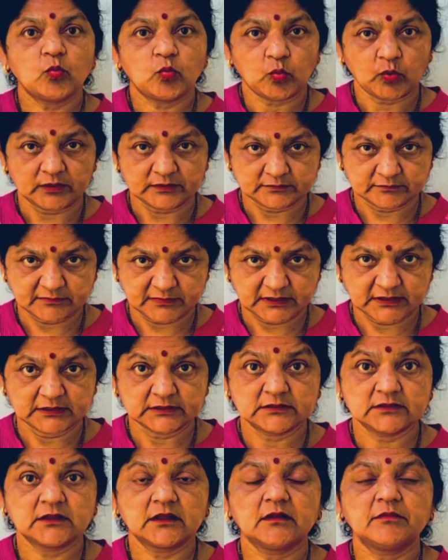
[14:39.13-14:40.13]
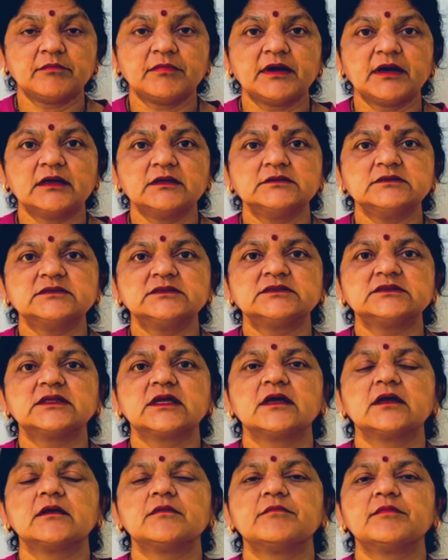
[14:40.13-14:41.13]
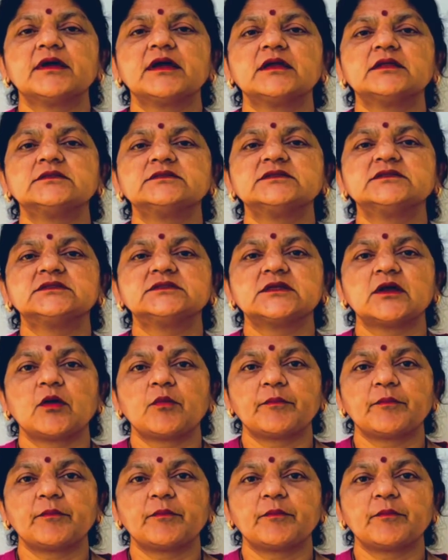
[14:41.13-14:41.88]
Then it made